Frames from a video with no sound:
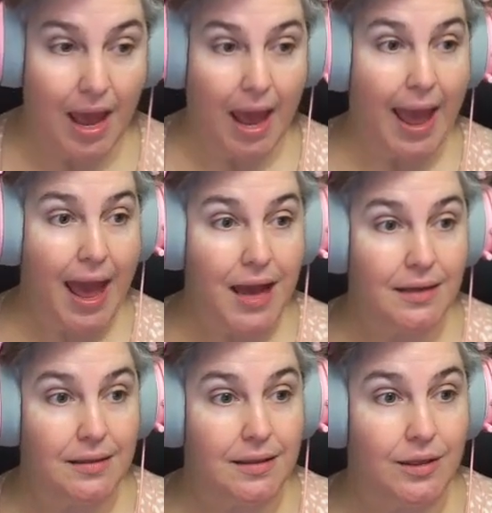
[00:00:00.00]

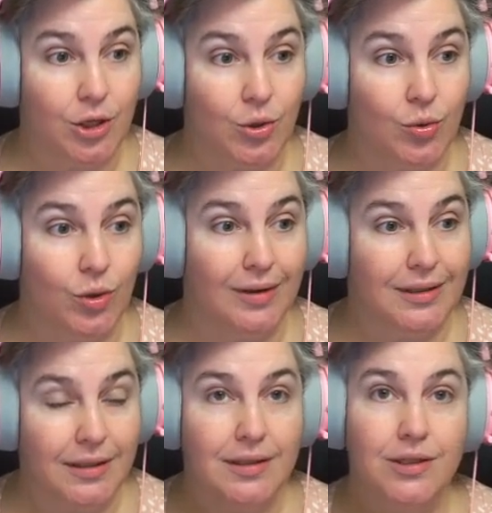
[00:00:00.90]
and see
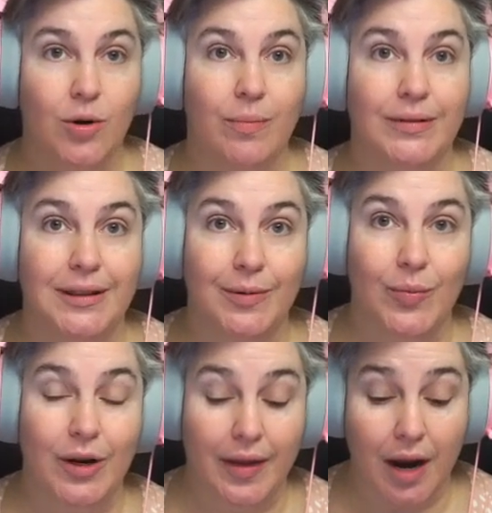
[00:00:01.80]
it's showing up a little bit
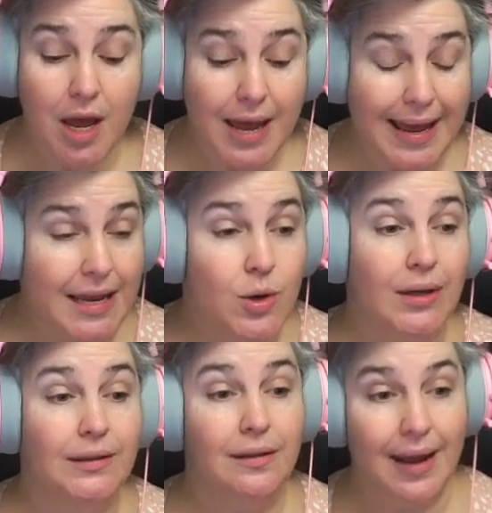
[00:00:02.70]
better there. You
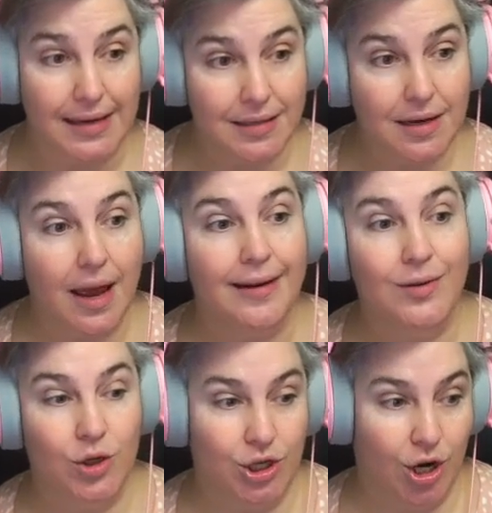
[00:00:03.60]
can lighten and you
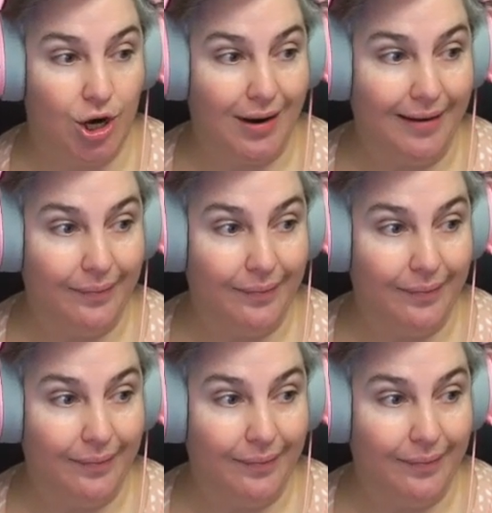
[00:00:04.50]
can darken.